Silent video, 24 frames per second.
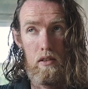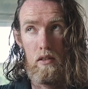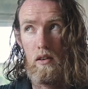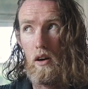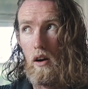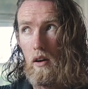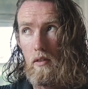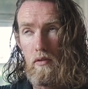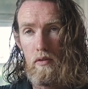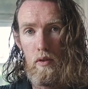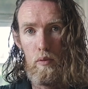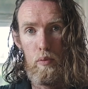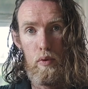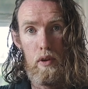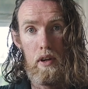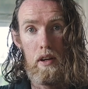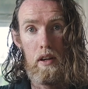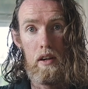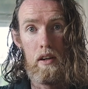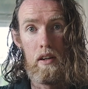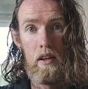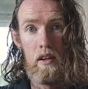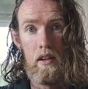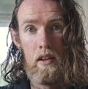God
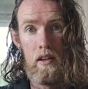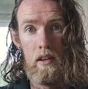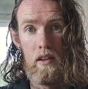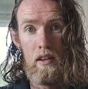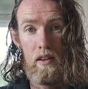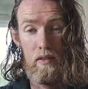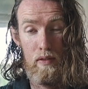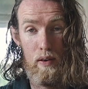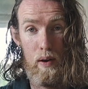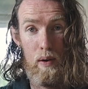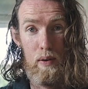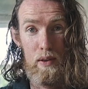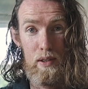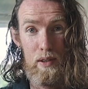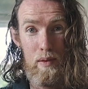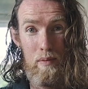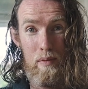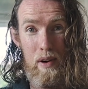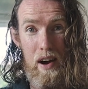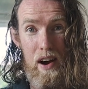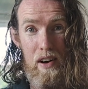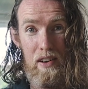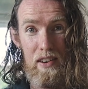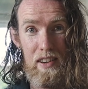forbid if I was
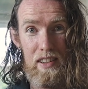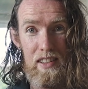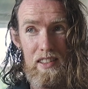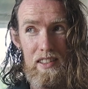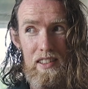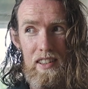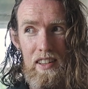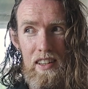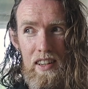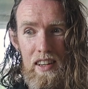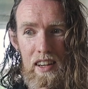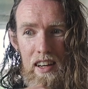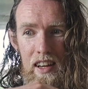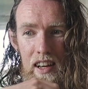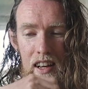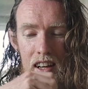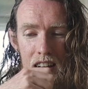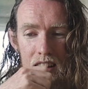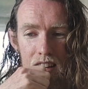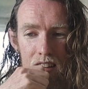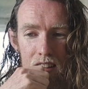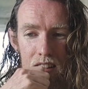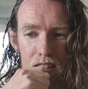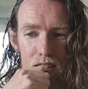embarrassed.
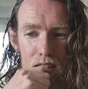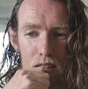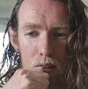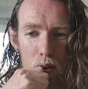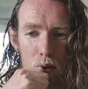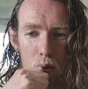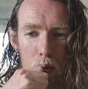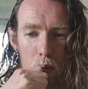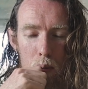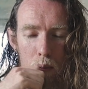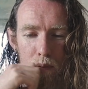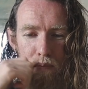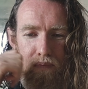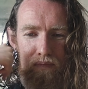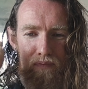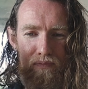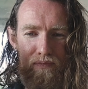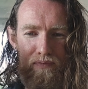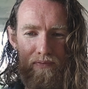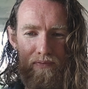So